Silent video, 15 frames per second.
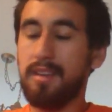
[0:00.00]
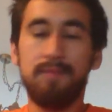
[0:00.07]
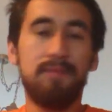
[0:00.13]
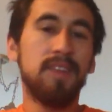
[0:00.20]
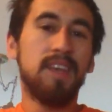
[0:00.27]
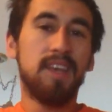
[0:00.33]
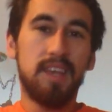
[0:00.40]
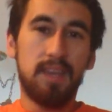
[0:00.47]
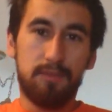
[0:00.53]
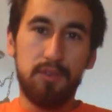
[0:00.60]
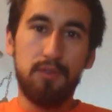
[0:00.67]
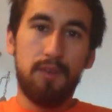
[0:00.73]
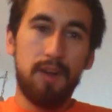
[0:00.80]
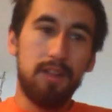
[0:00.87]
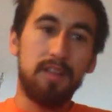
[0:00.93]
And if
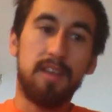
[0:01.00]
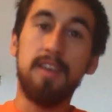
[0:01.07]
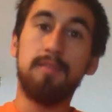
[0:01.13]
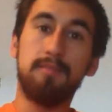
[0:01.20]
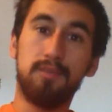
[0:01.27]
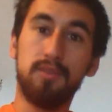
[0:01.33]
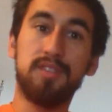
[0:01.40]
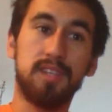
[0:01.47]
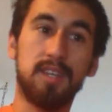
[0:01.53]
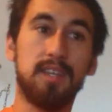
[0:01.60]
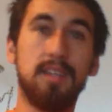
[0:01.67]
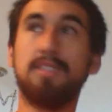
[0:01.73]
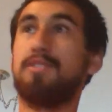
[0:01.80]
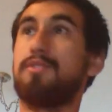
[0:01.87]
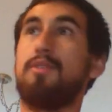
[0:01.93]
you follow him, you see
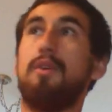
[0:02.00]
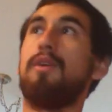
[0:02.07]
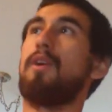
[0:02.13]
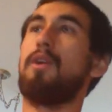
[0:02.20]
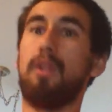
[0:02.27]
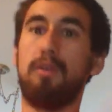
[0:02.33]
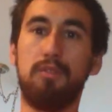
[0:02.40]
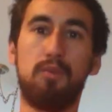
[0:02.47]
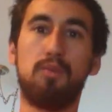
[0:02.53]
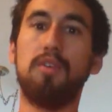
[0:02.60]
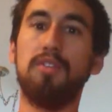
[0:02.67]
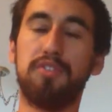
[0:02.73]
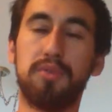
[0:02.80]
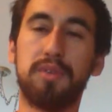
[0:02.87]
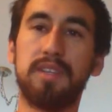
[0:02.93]
he's going all over the
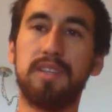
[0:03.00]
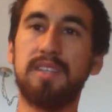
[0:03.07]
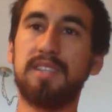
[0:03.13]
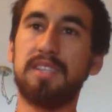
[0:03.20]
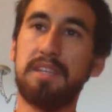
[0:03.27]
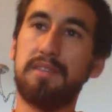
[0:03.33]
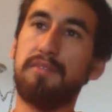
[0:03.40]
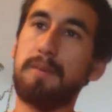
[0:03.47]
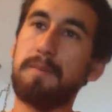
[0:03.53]
world doing this stuff.